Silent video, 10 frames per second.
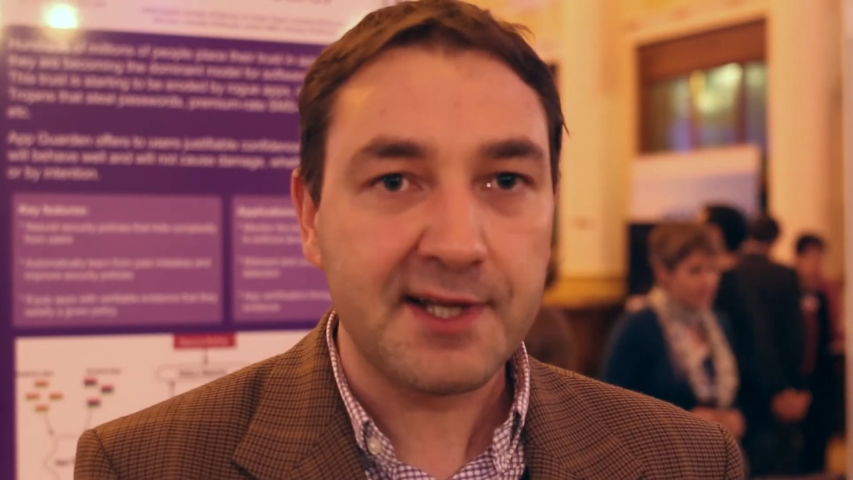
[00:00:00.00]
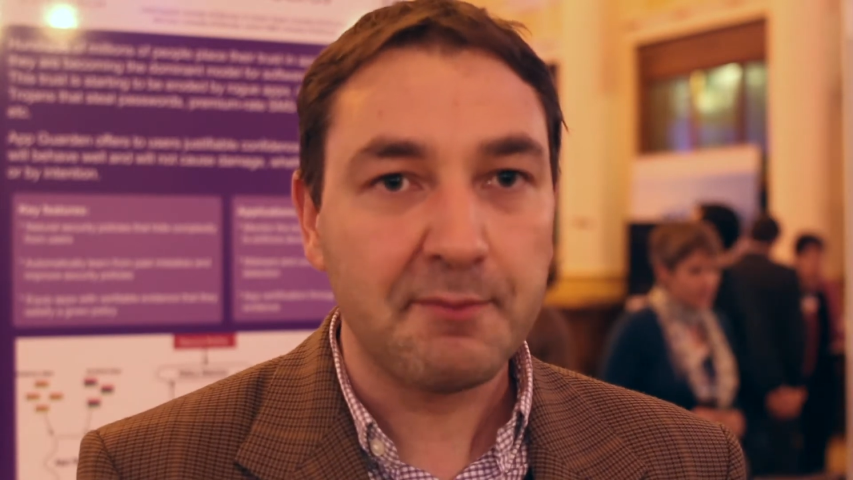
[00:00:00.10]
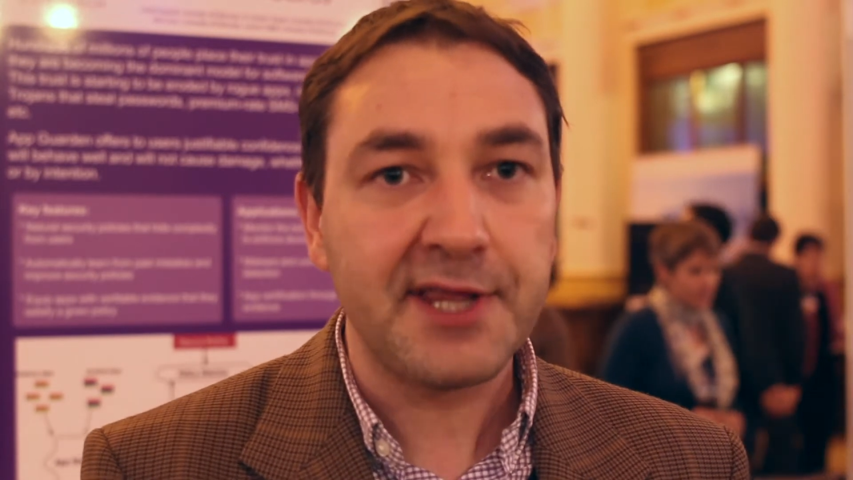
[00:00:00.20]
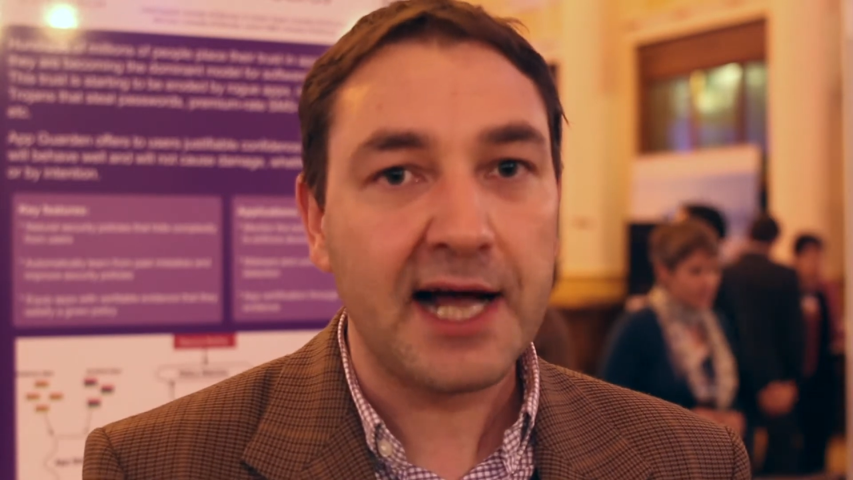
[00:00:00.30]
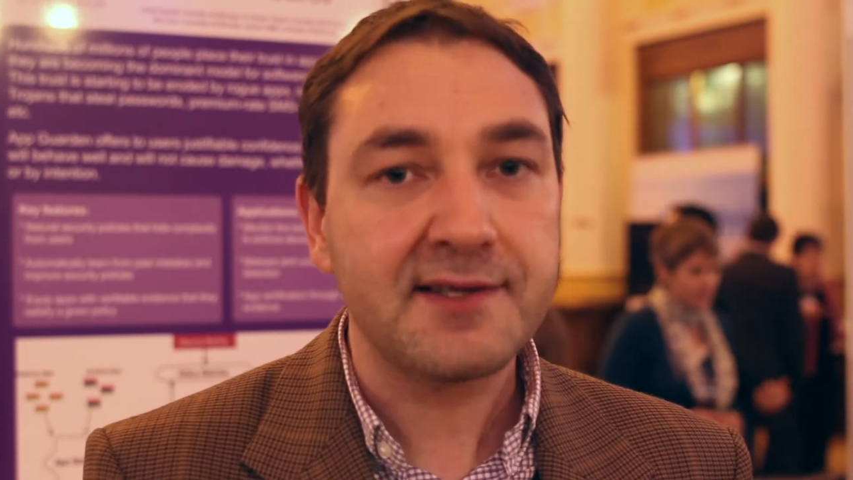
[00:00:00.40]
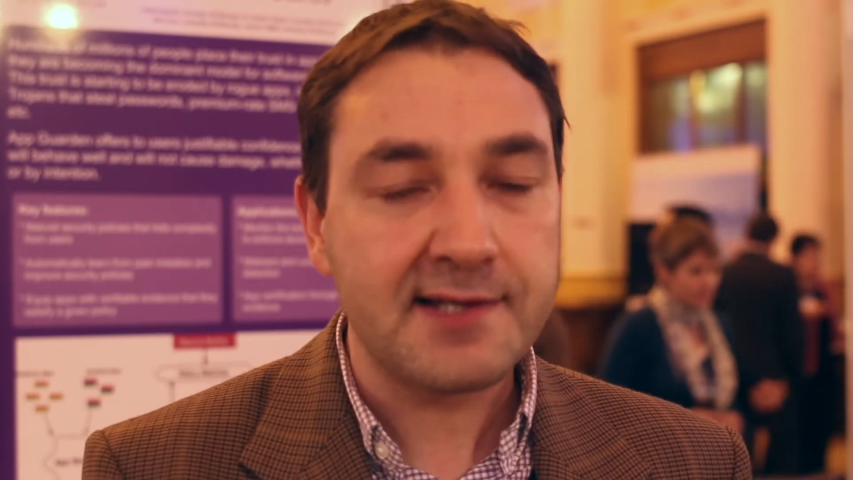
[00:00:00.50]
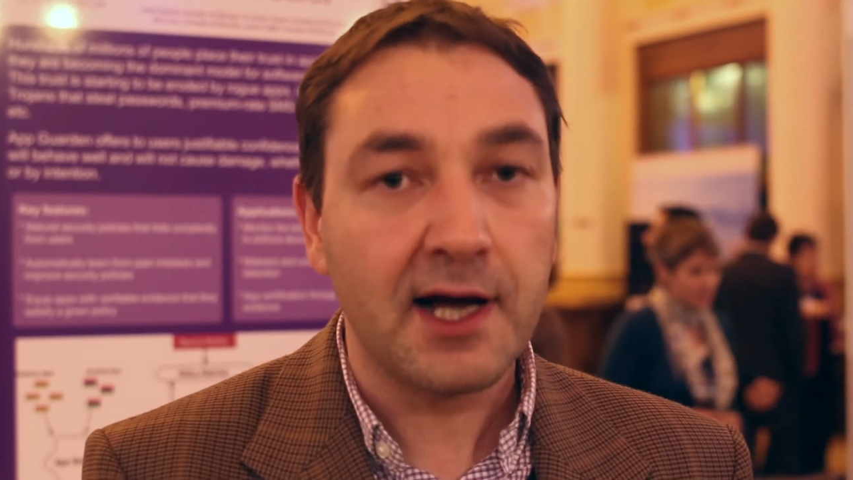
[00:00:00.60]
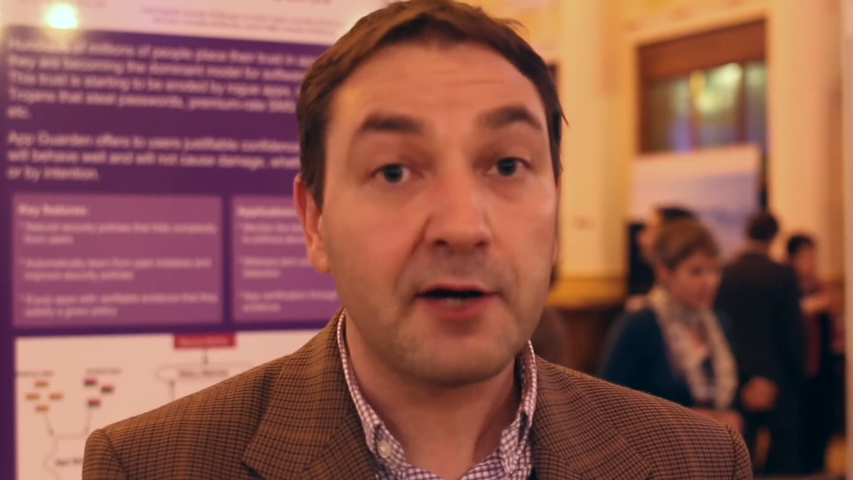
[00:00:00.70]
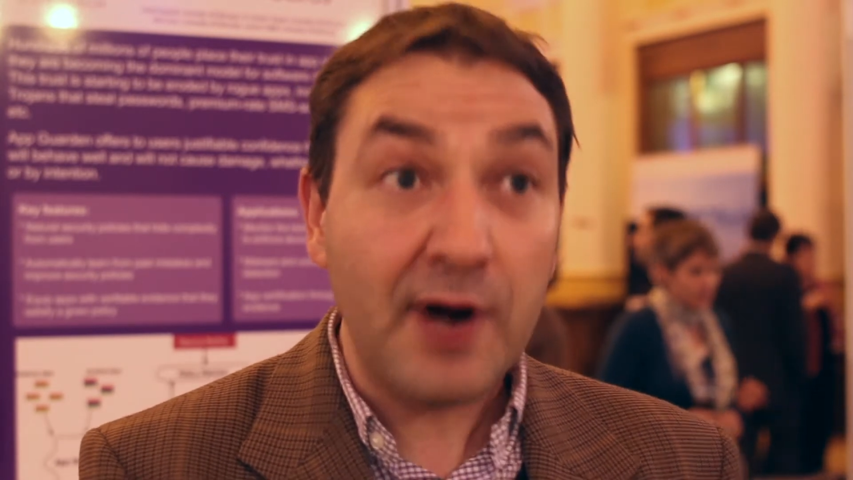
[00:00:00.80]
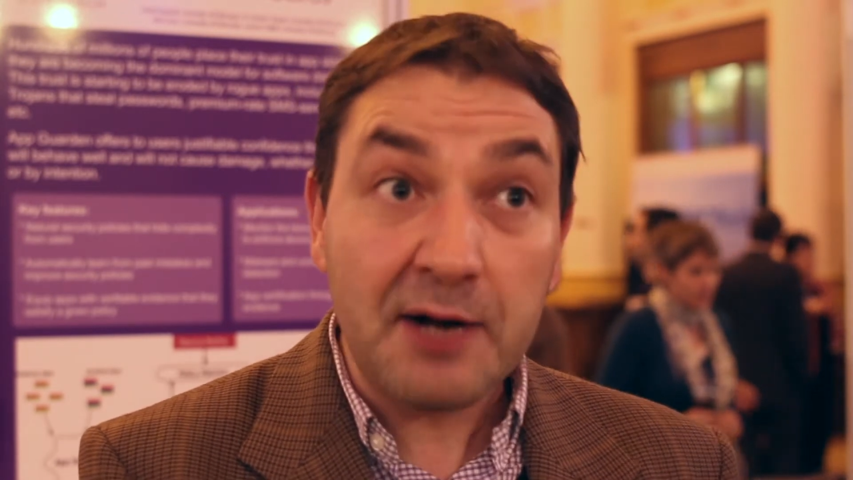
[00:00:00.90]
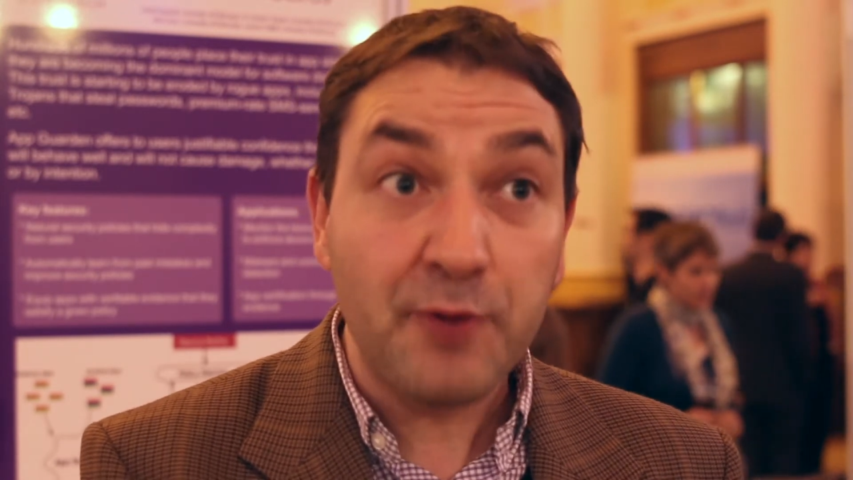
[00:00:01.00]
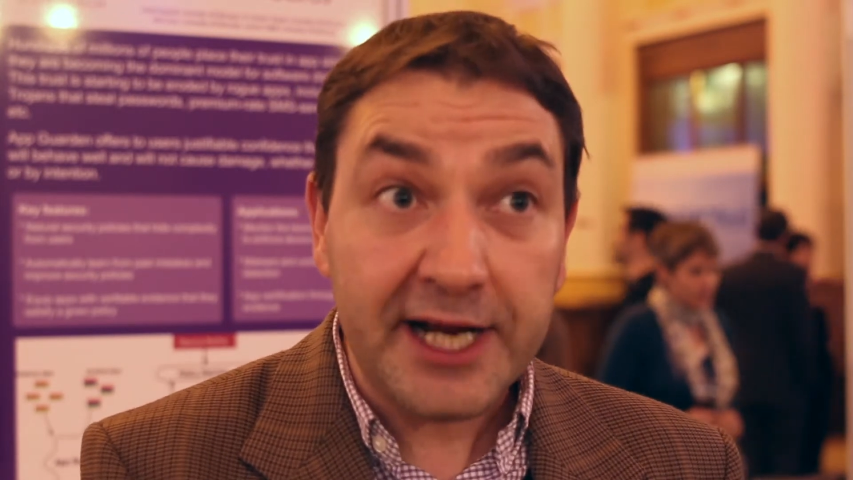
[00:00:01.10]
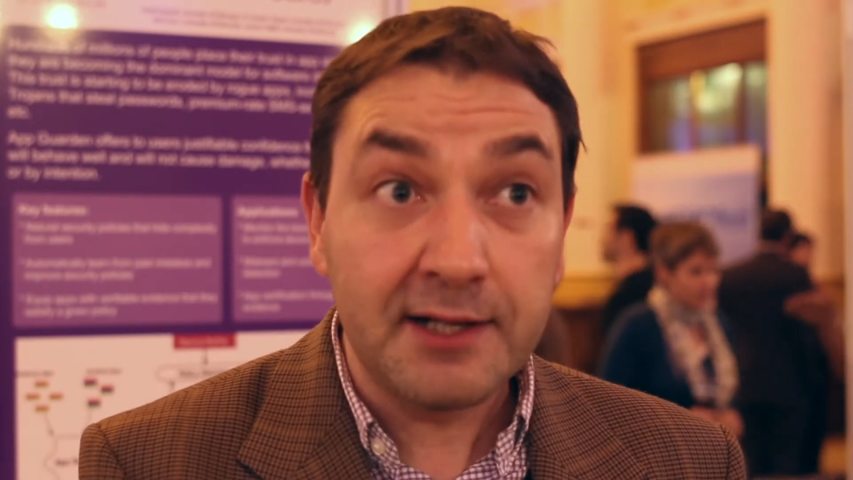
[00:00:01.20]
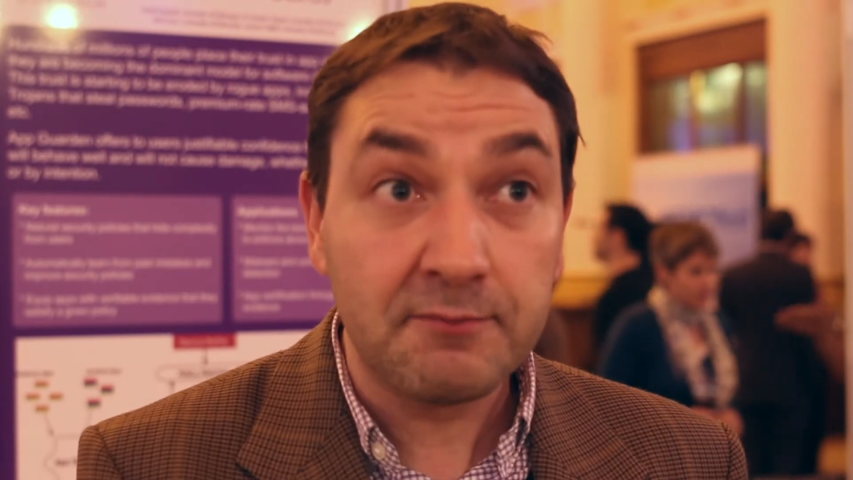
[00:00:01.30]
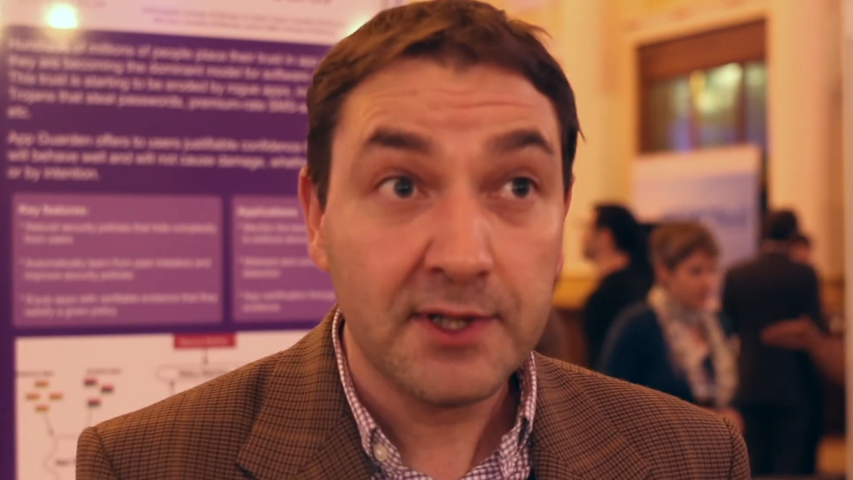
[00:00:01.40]
some of that
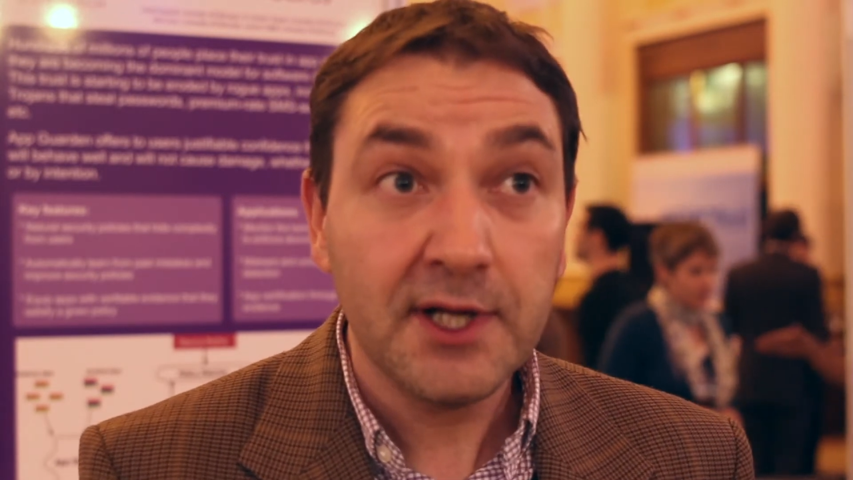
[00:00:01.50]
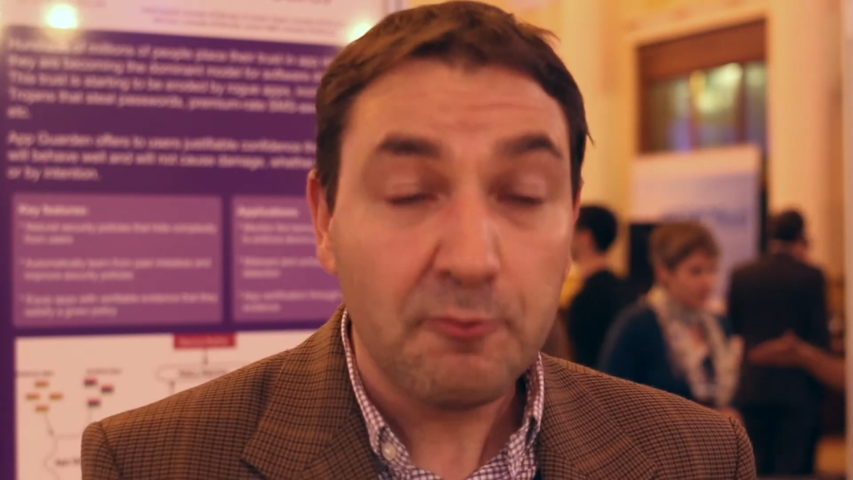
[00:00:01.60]
groundbreaking,